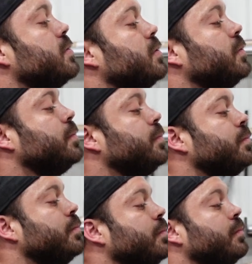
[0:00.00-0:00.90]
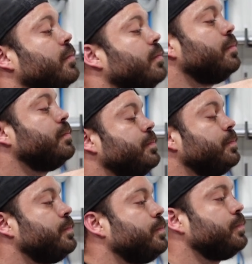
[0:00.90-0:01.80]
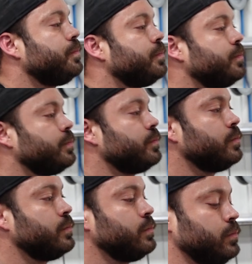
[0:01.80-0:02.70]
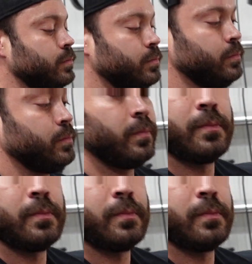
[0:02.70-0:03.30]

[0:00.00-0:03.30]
One of the questions that we've kind of already gotten is, will this